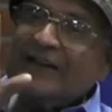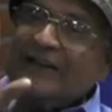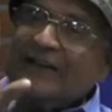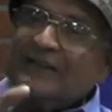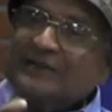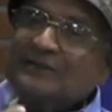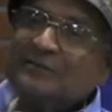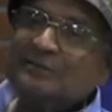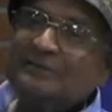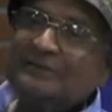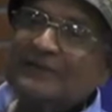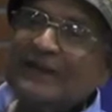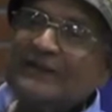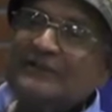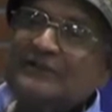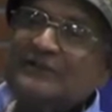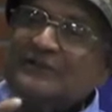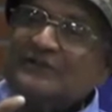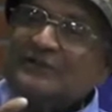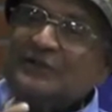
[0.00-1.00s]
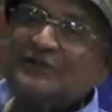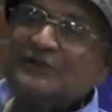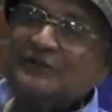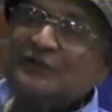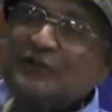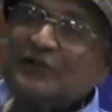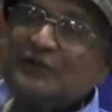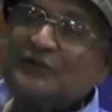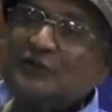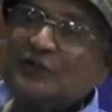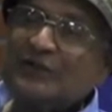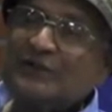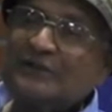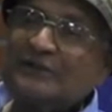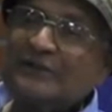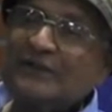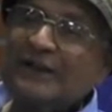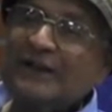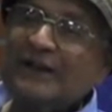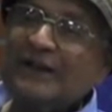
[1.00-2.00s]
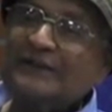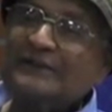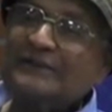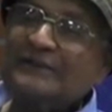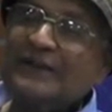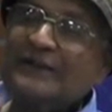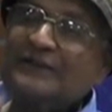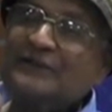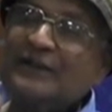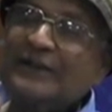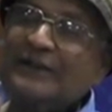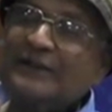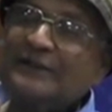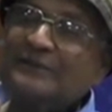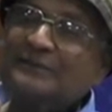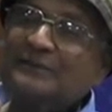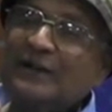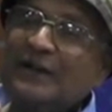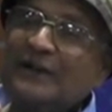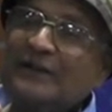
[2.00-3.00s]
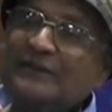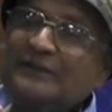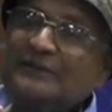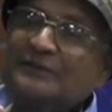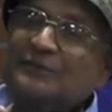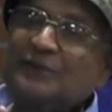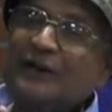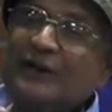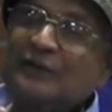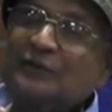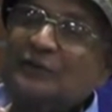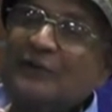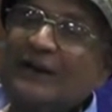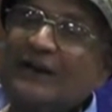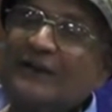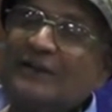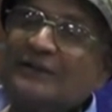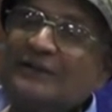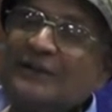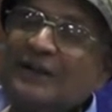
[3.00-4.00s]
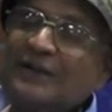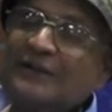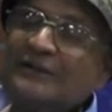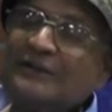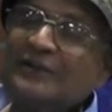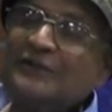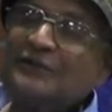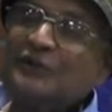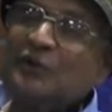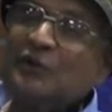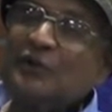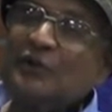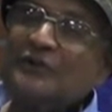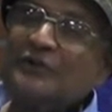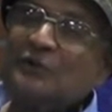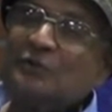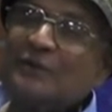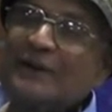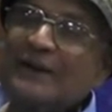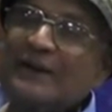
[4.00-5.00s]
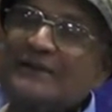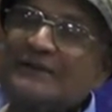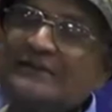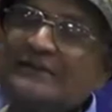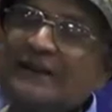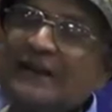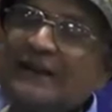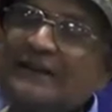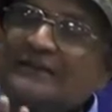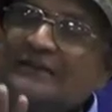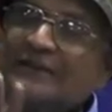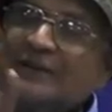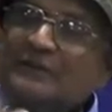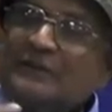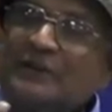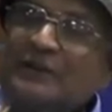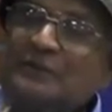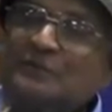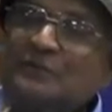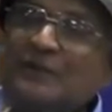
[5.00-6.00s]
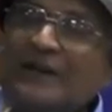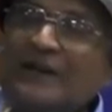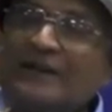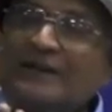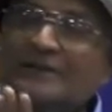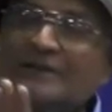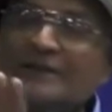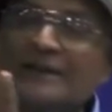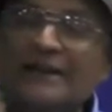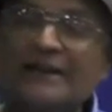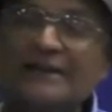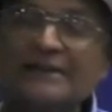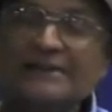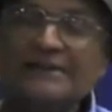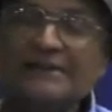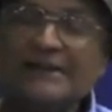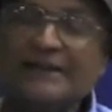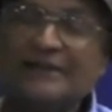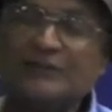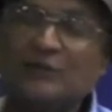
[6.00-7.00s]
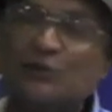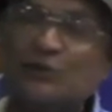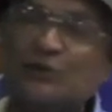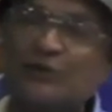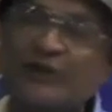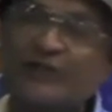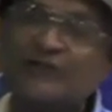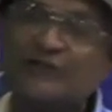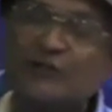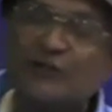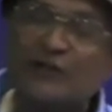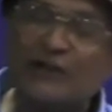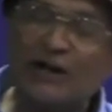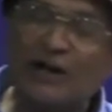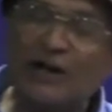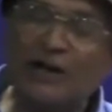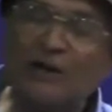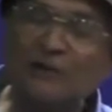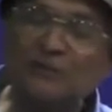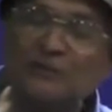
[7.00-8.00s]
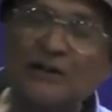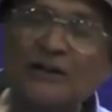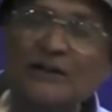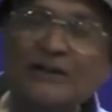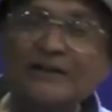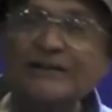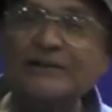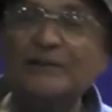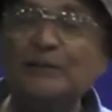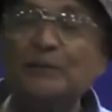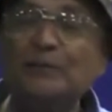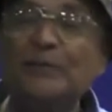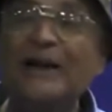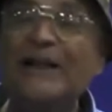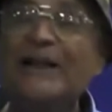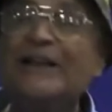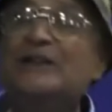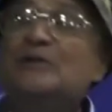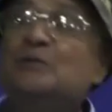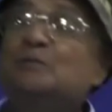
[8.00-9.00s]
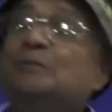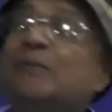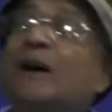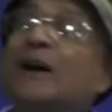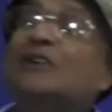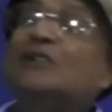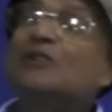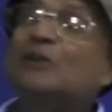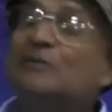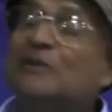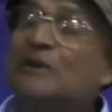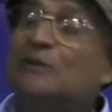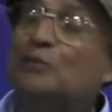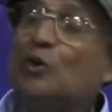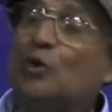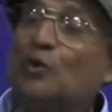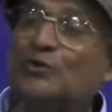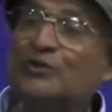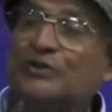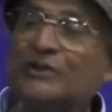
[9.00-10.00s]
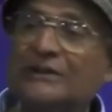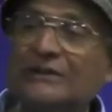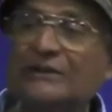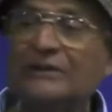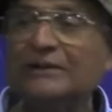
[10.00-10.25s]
they made this distinction, and then they, for a while, the theory was that the midbrain is the association of the brain part of emotion.